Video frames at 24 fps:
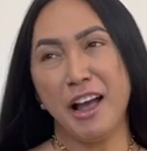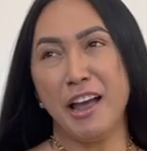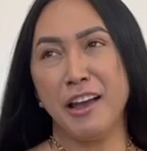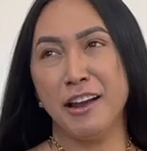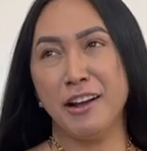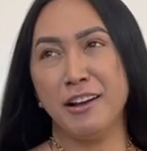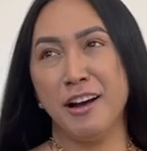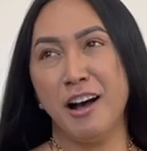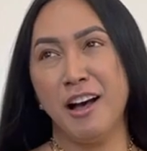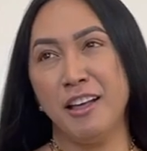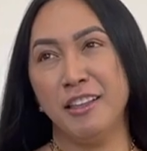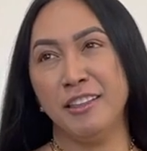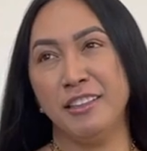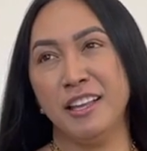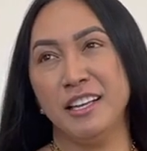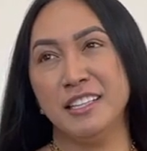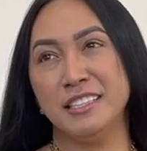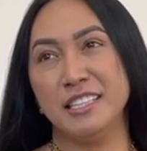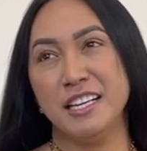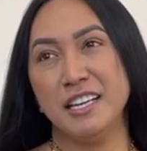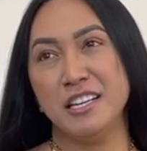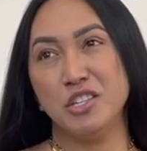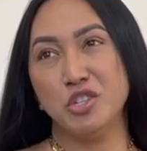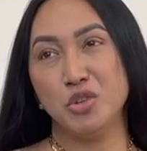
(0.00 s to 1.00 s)
I got
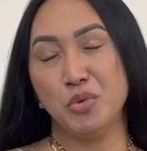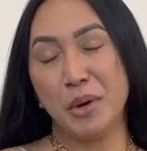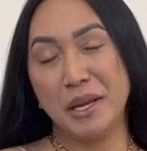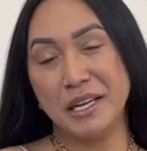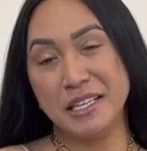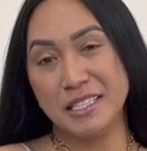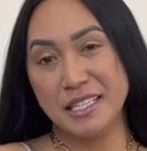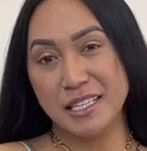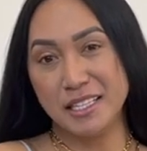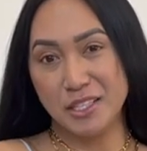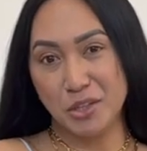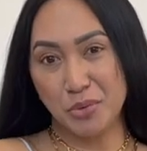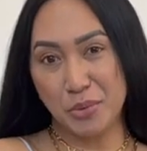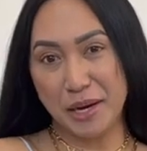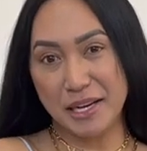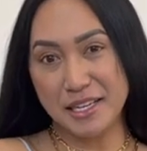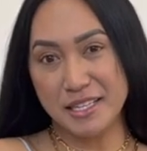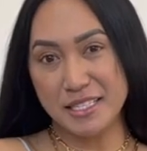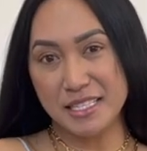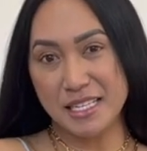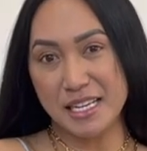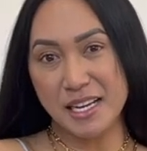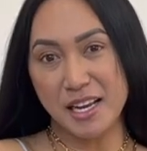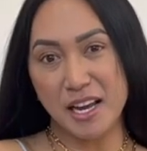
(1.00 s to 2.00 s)
this in
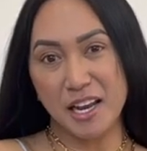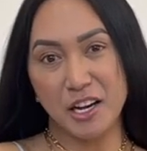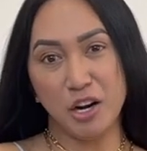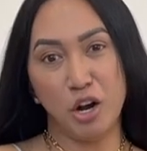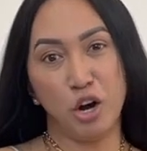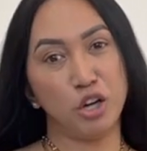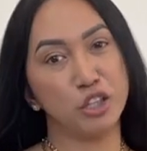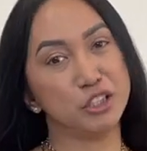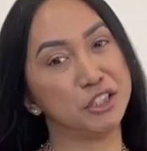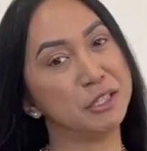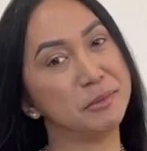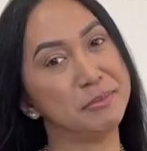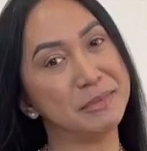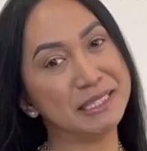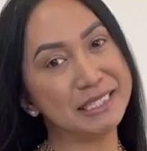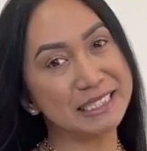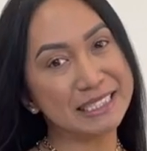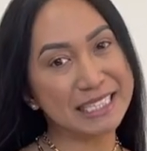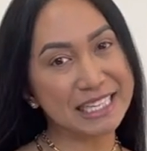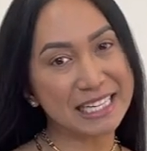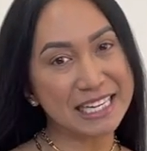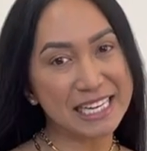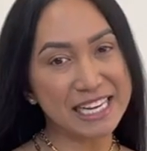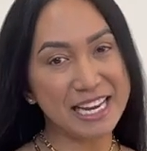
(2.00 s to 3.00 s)
2020 in Ho Chi Minh
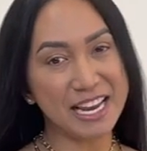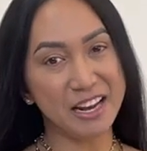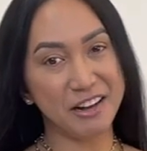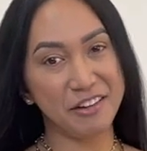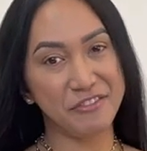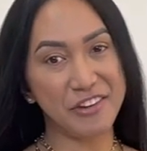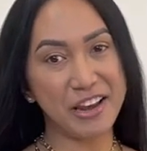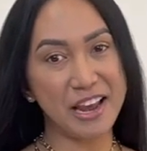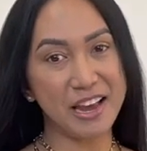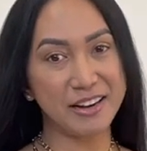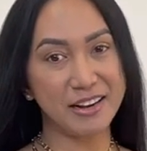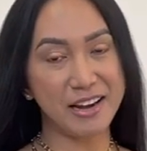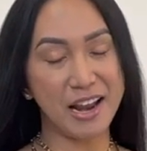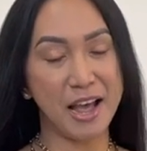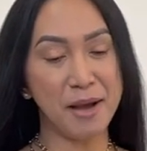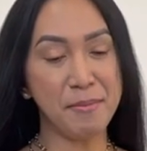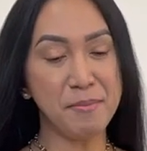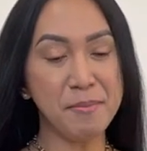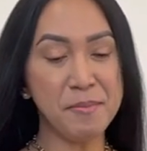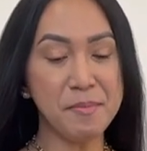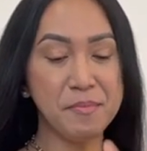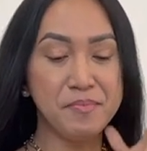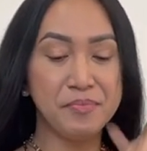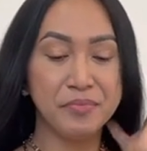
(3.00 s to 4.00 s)
City in
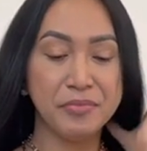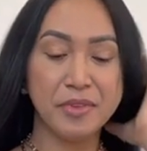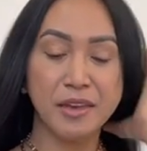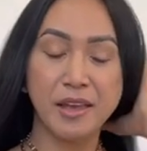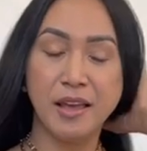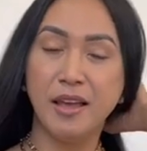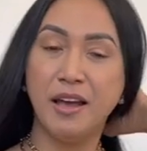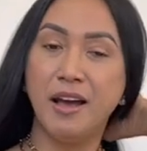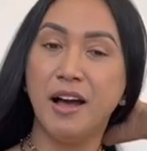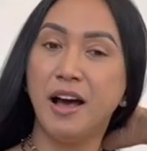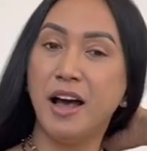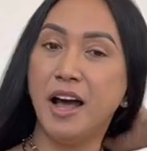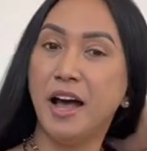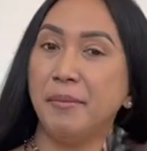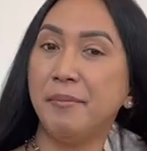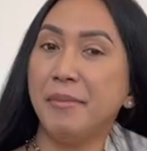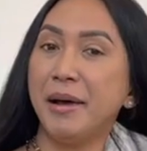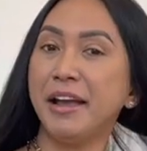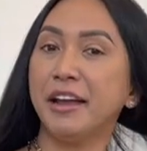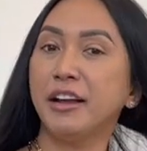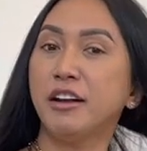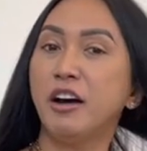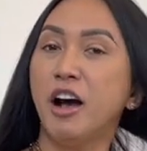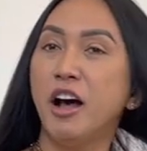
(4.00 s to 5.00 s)
Vietnam,
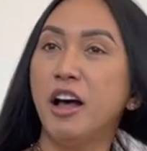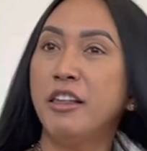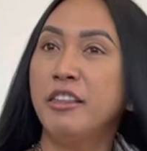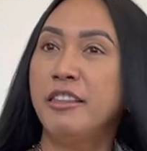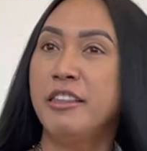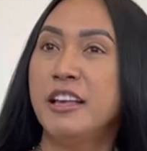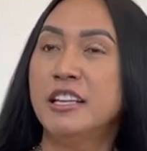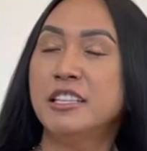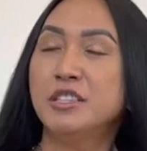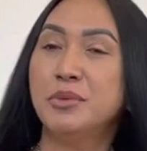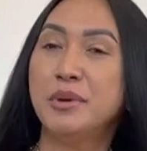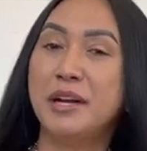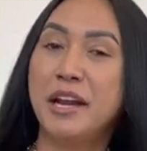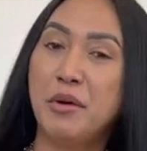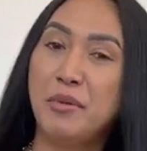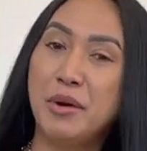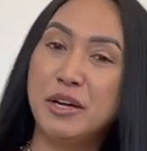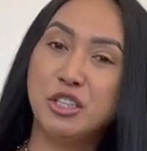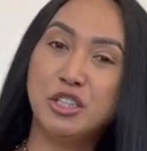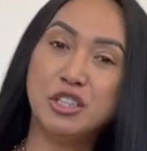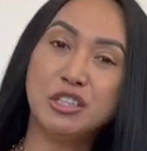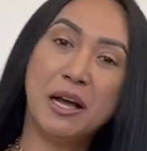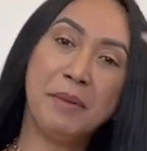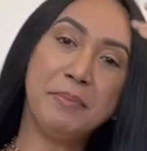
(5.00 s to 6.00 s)
I got this when I
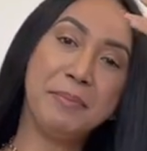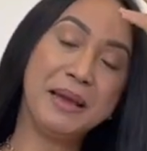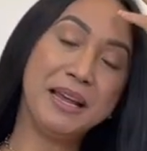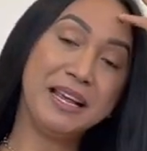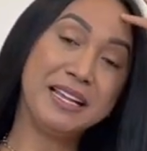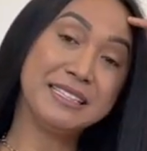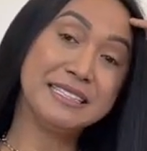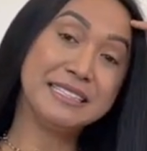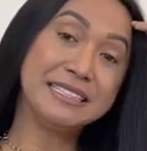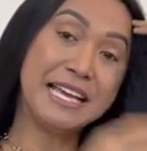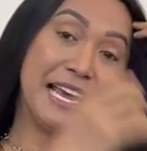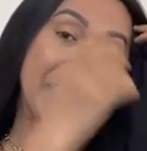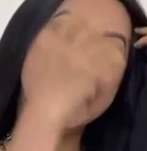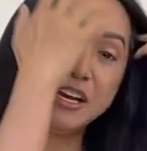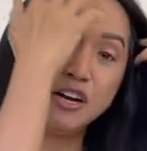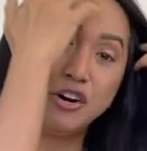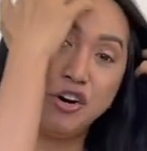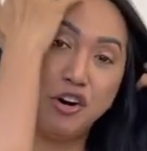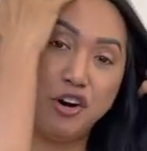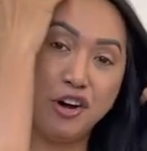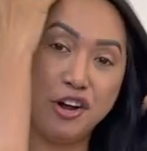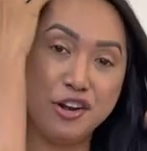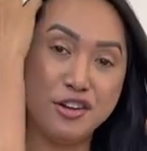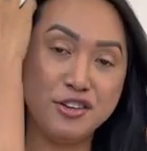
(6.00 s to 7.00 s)
went shopping in
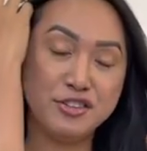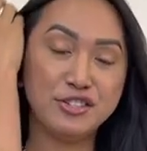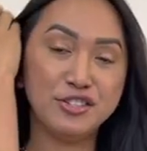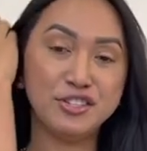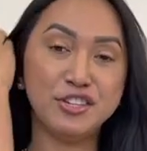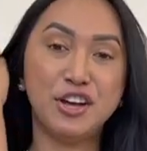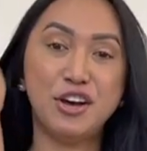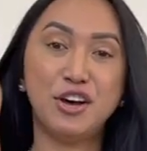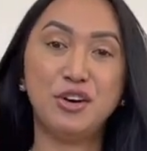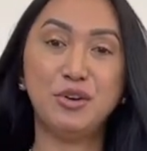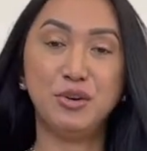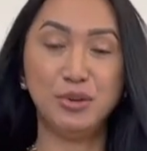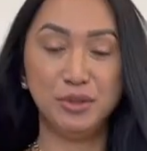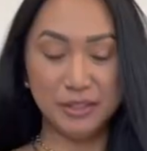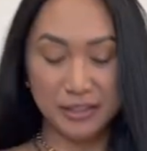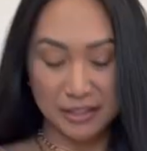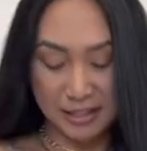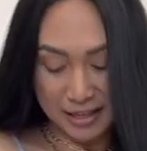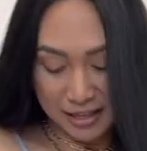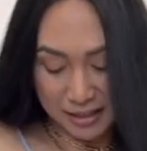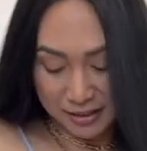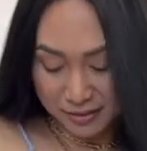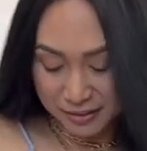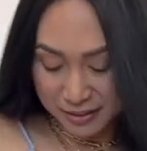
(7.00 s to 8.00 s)
Saigon. So
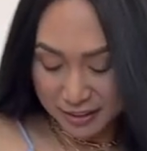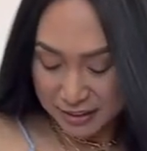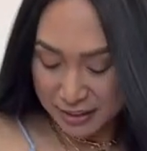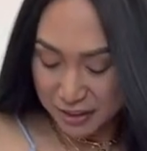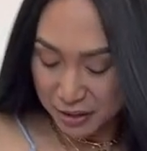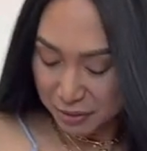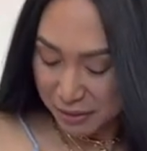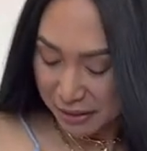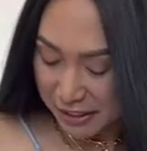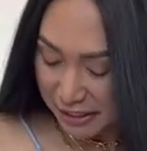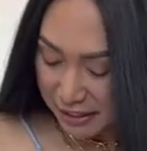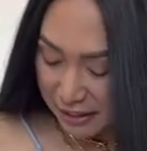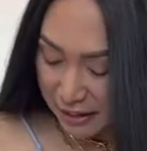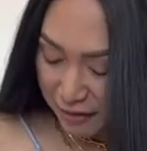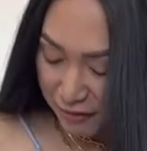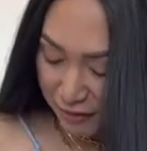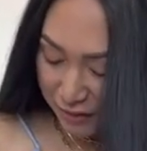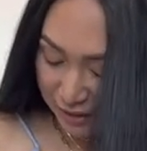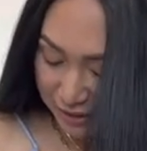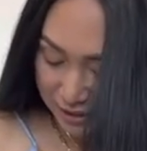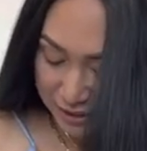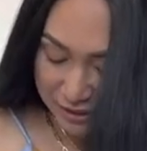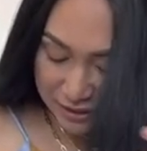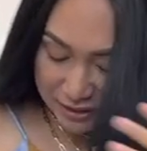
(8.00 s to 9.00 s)
yeah, this is really
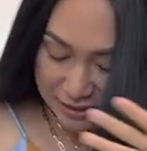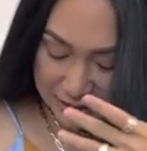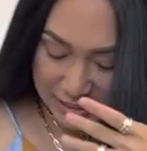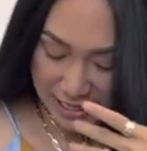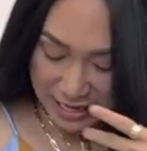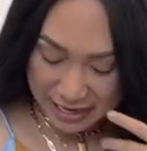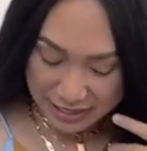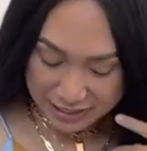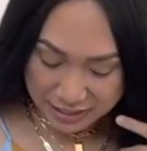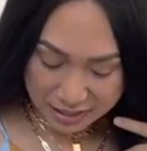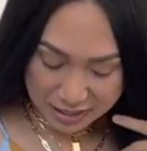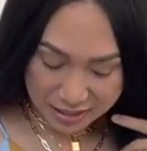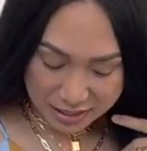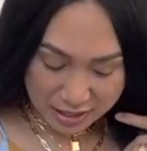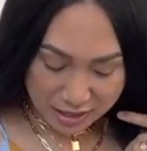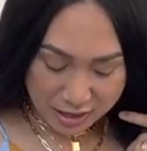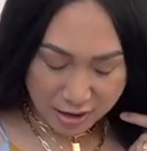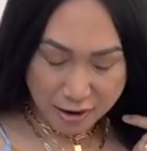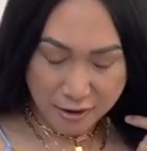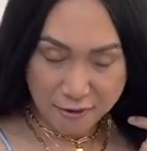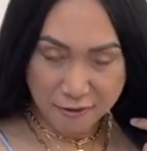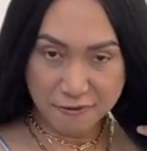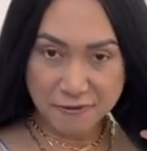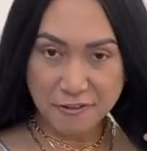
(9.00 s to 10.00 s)
lovely. This is like
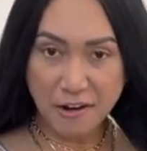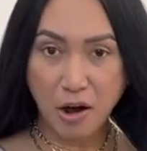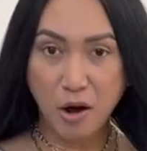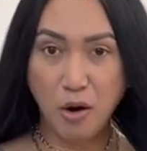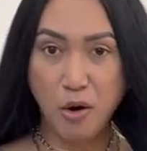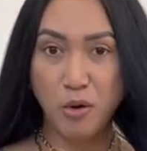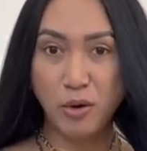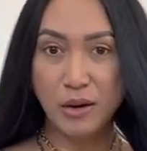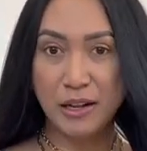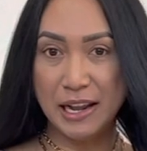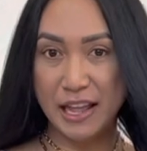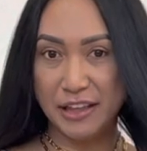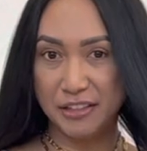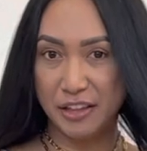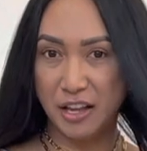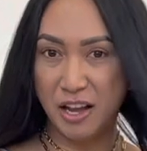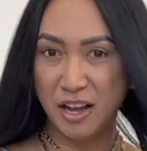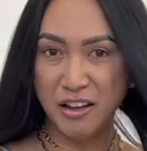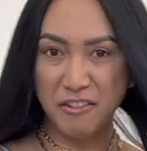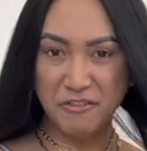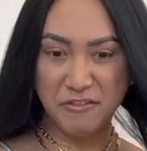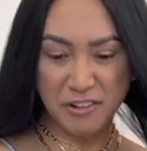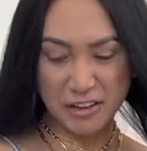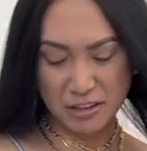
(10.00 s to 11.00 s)
faux
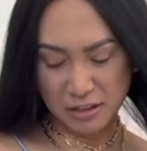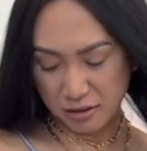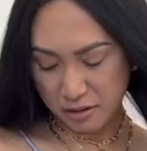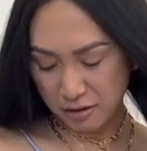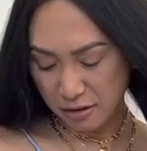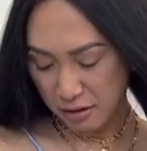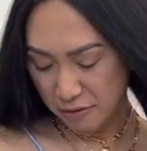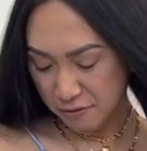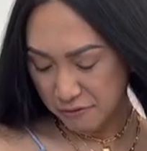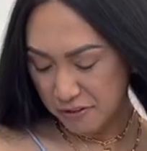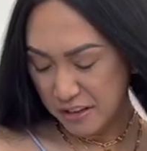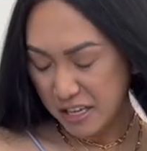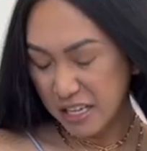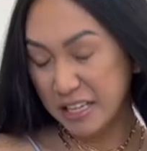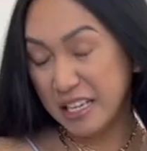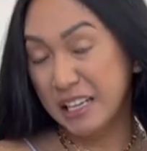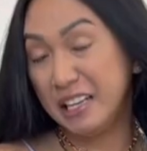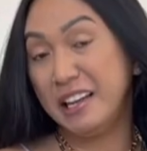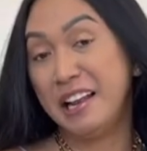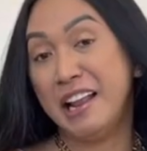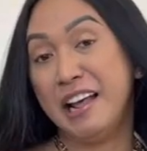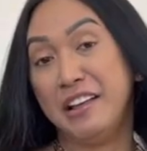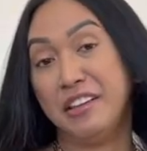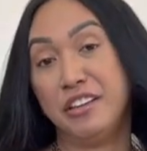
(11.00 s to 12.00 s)
leather,
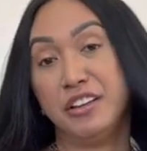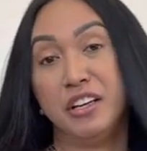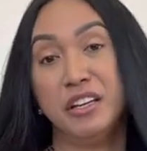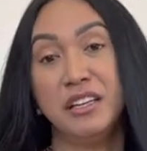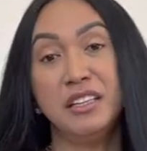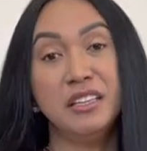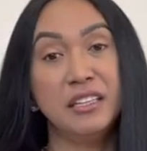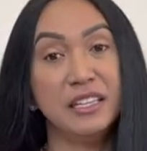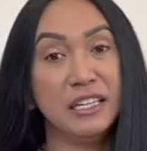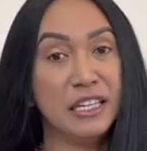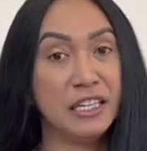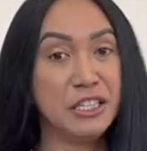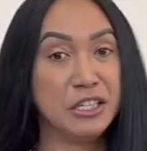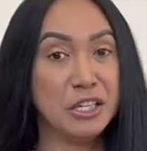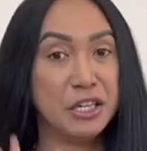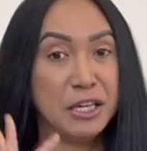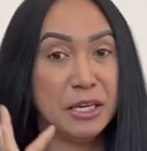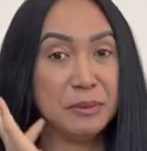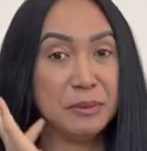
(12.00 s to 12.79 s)
vegan leather, and